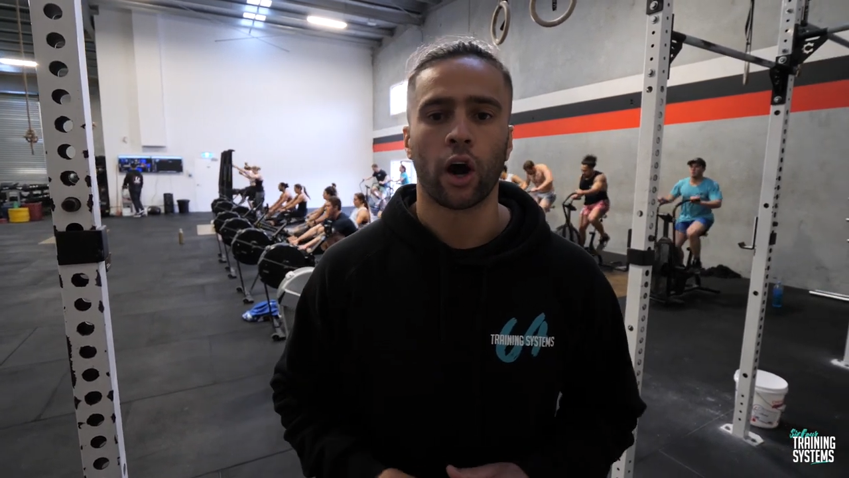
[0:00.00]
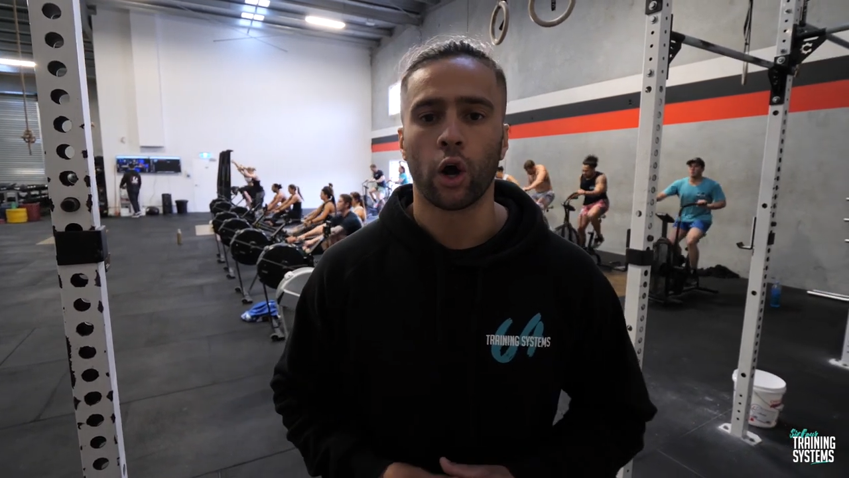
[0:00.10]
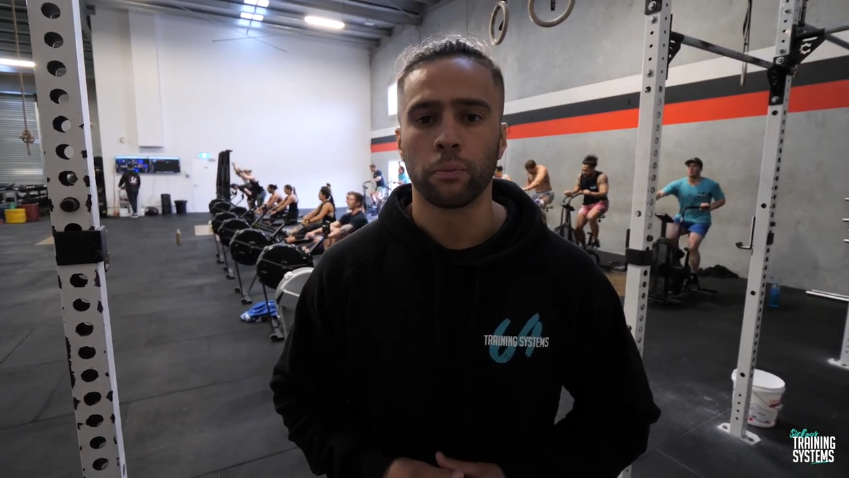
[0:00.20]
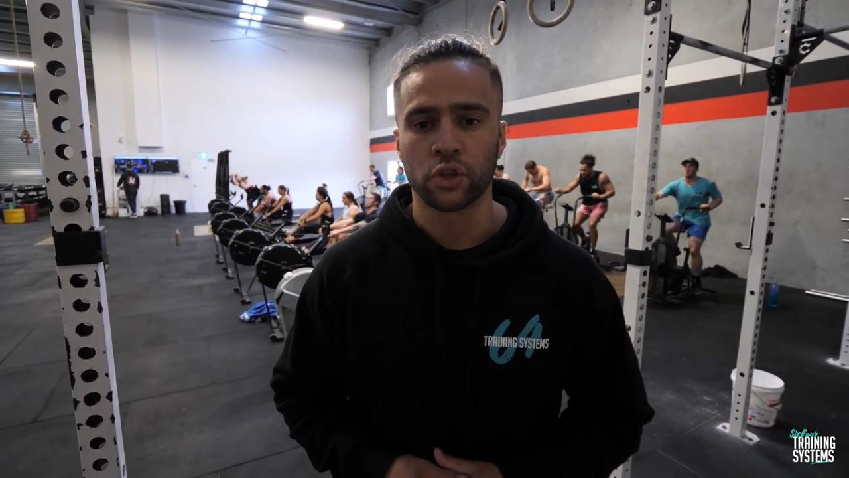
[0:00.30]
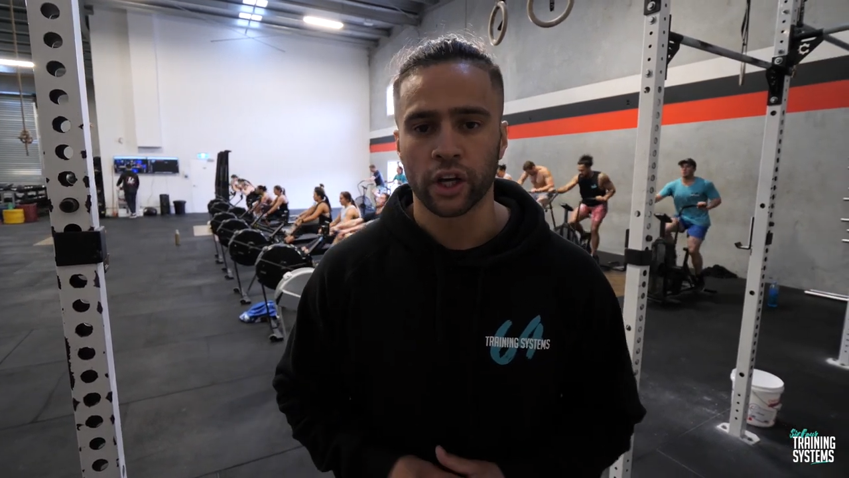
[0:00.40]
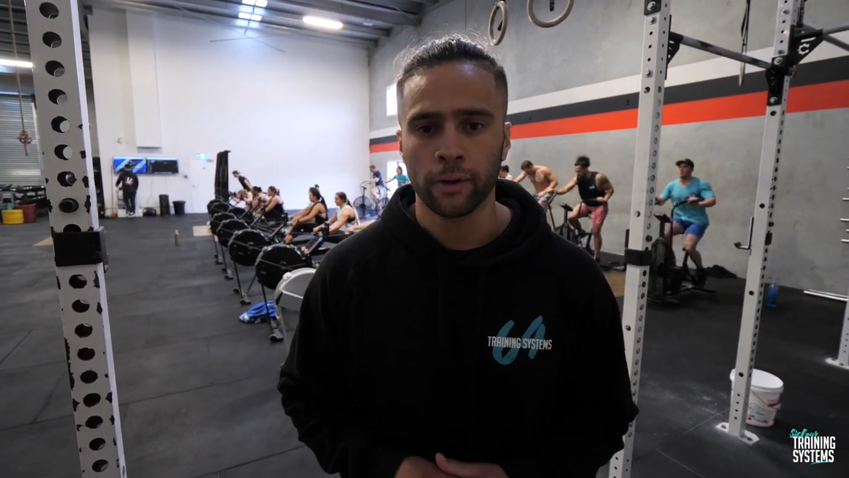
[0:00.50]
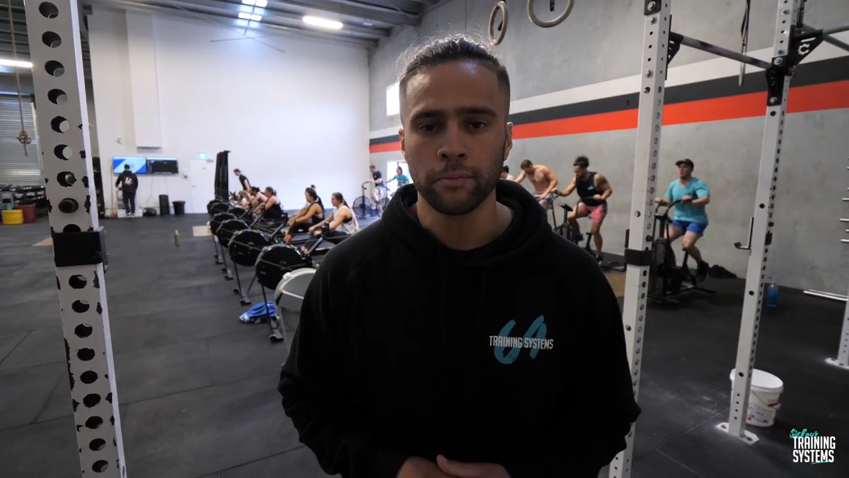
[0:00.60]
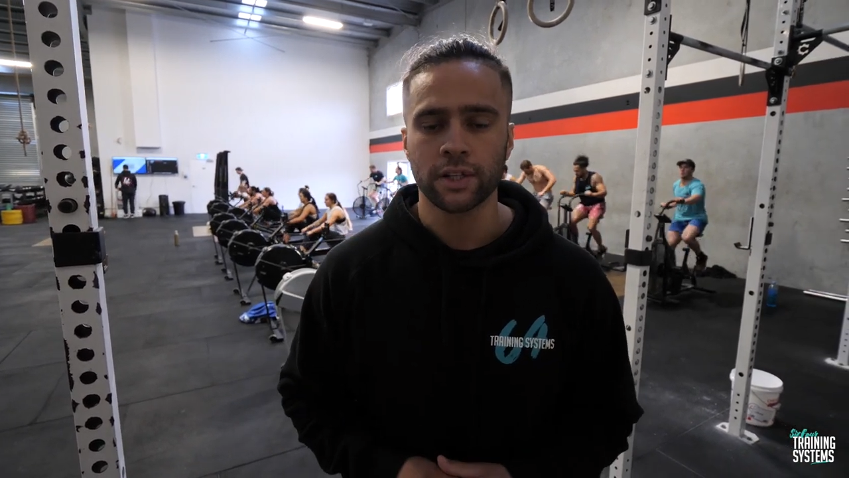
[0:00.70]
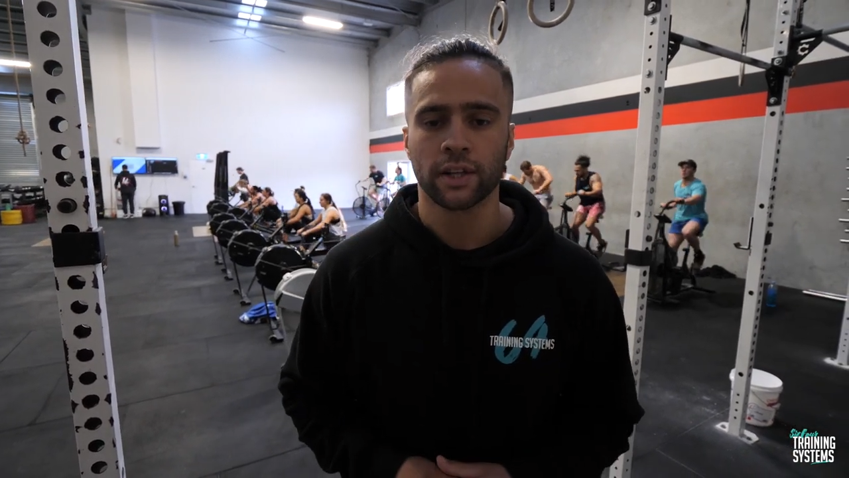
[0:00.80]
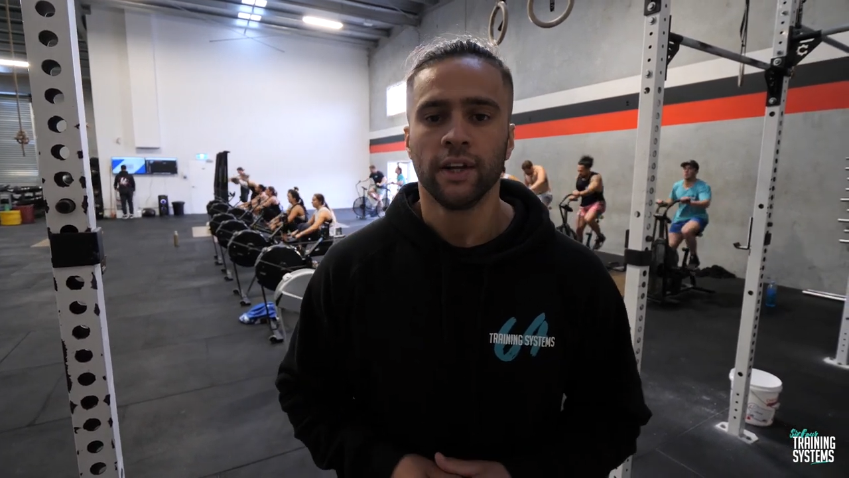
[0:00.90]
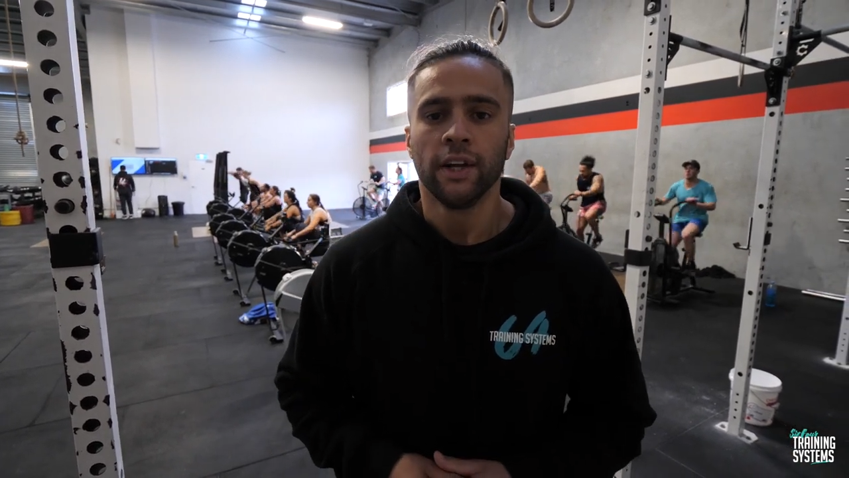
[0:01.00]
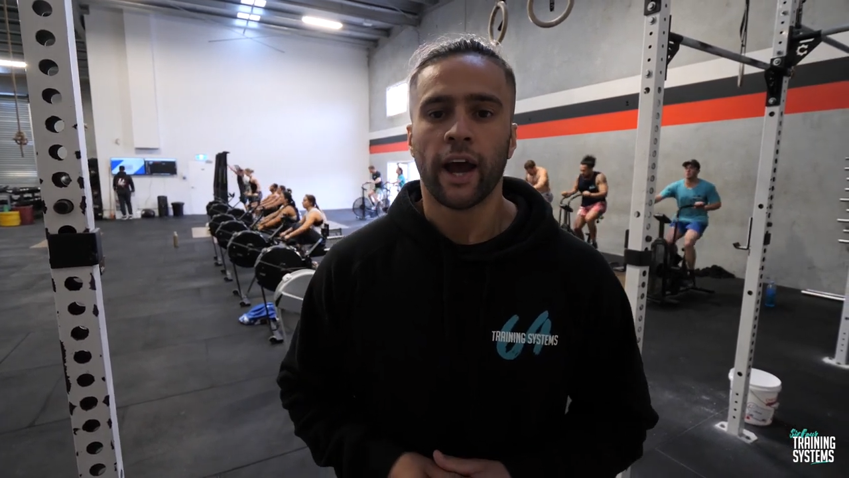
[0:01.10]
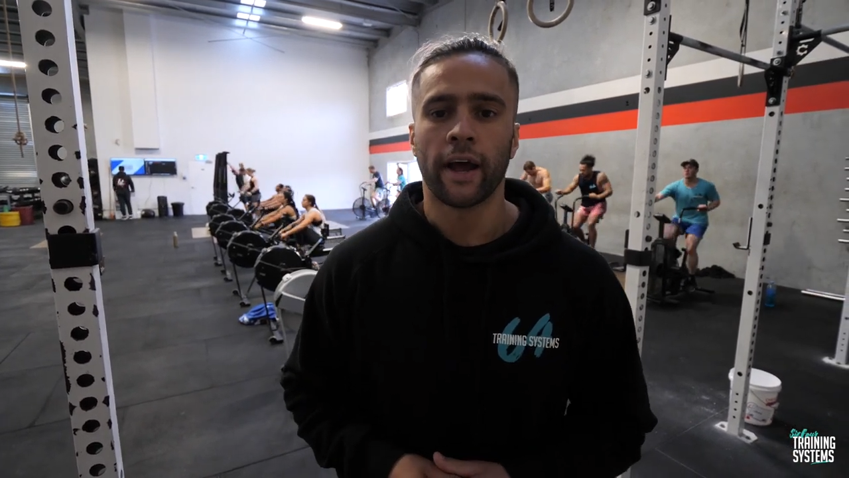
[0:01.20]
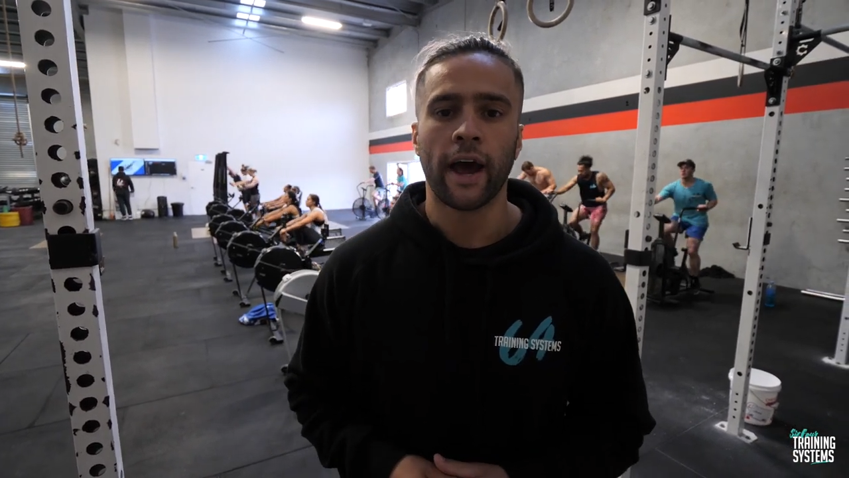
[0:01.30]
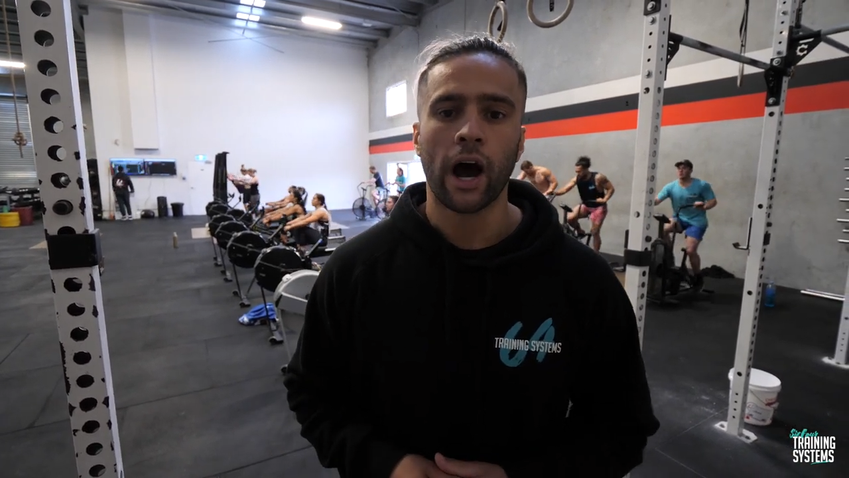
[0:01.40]
home gyms,
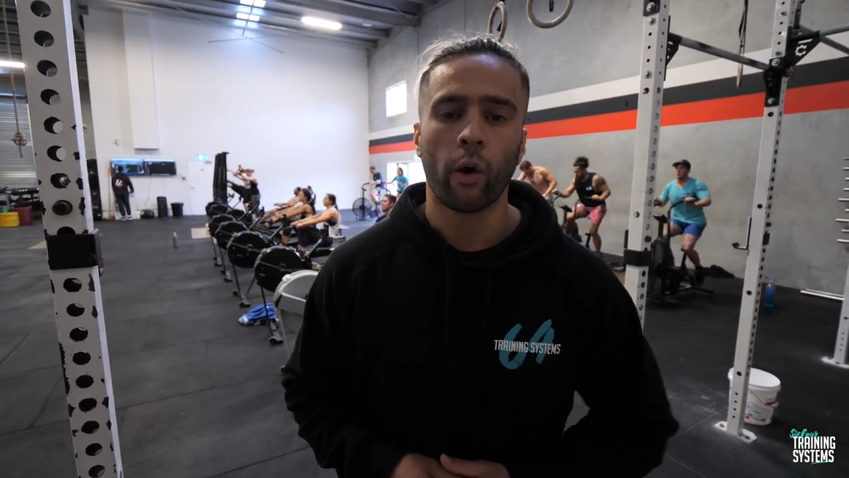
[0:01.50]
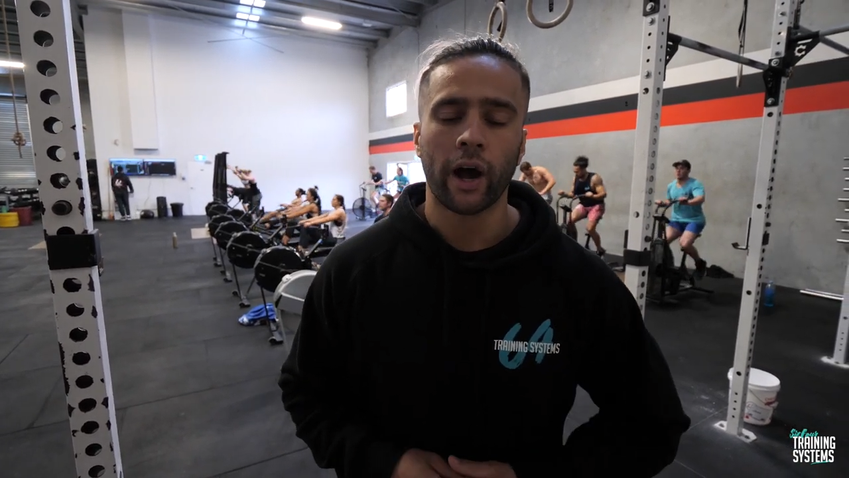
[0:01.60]
and our